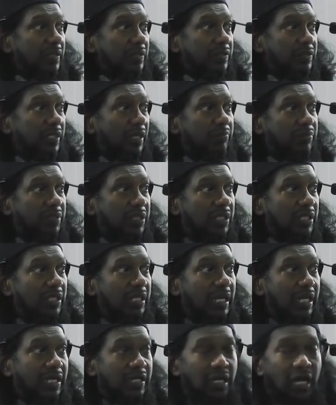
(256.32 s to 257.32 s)
something
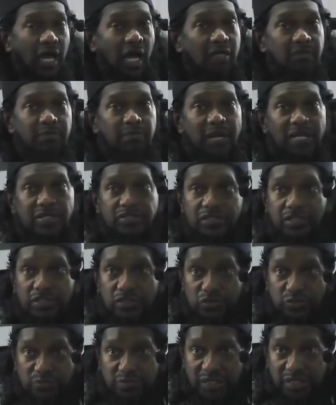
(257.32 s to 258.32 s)
that
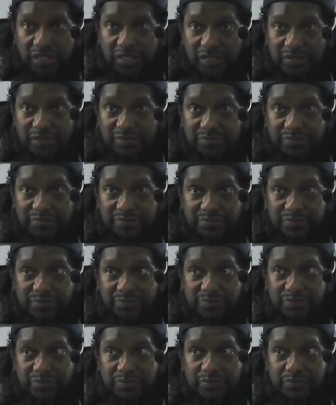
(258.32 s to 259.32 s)
unpleasant to be.
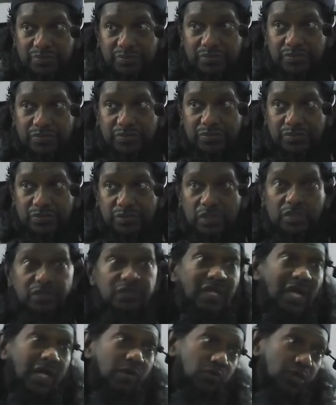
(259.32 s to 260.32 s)
So is
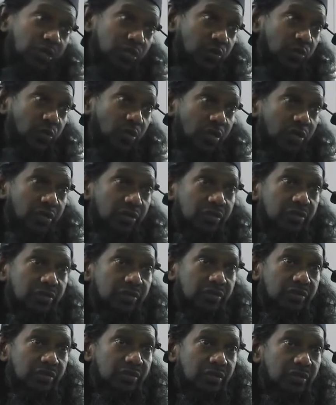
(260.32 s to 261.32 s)
that what you want?
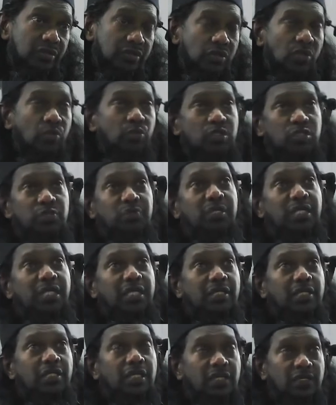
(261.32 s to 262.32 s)
So which
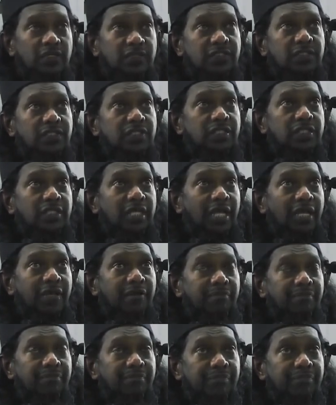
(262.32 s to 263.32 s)
means it necessitates